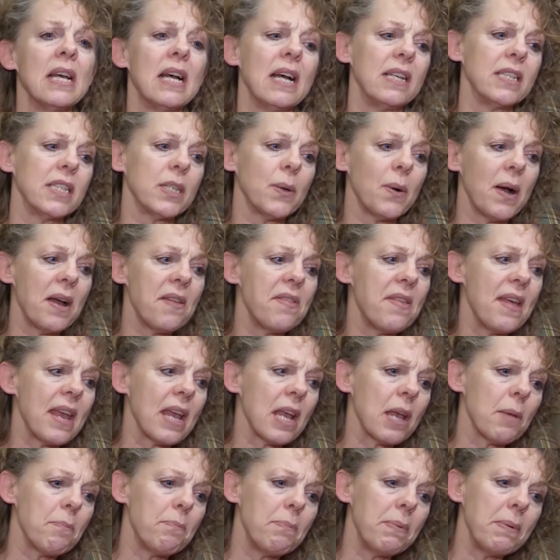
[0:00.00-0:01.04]
and so I
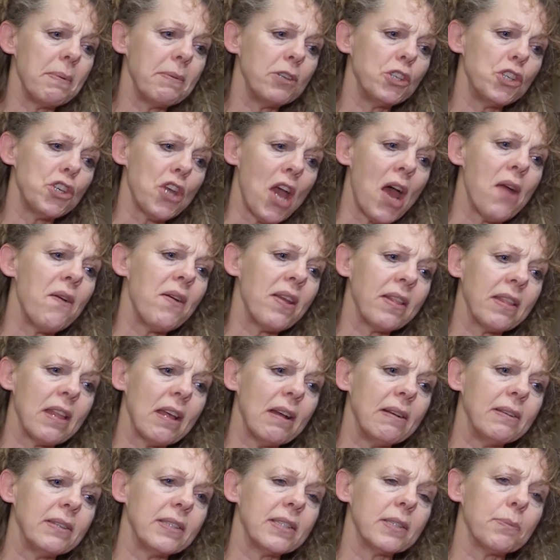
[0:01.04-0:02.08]
think sharing
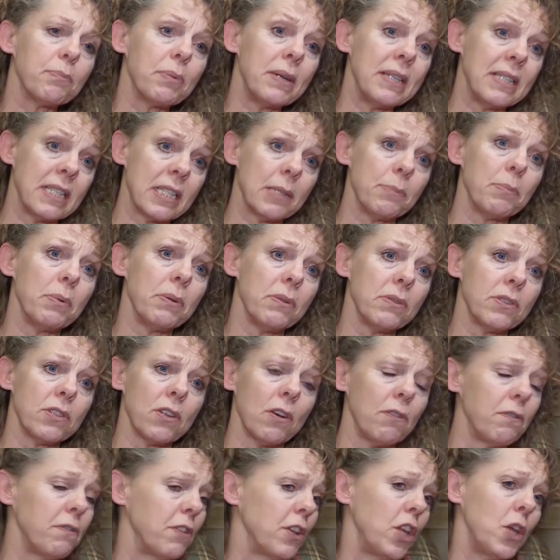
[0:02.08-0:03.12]
those principles
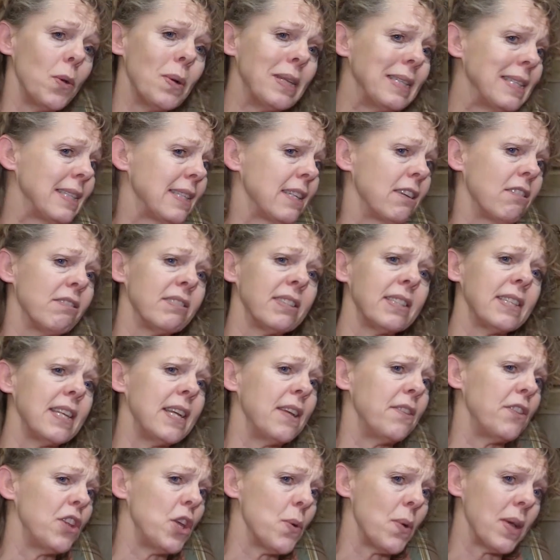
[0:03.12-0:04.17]
of the UNCRC
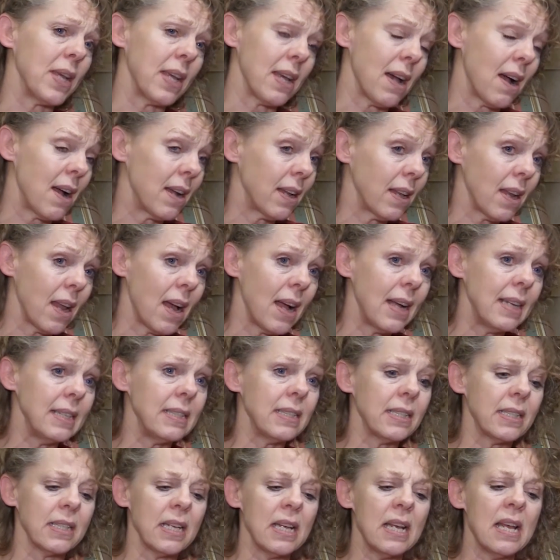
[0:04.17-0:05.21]
and the UN
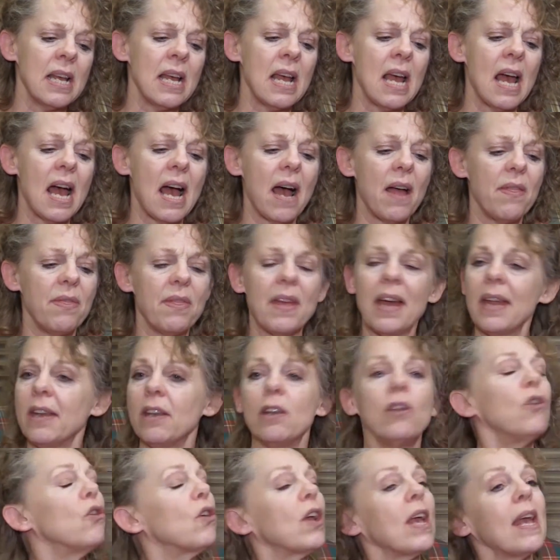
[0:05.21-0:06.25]
guidelines, and
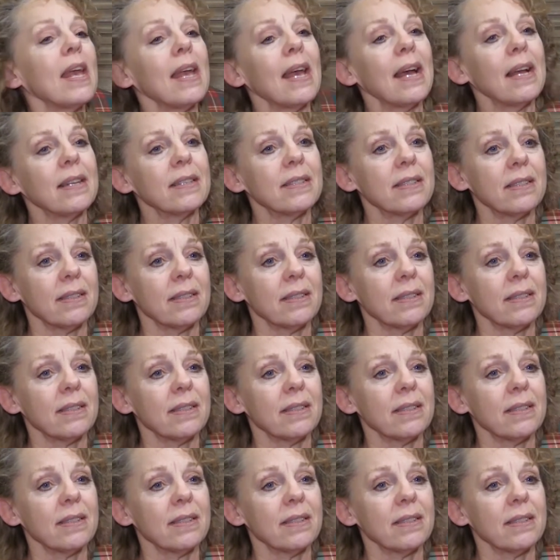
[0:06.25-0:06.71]
then looking at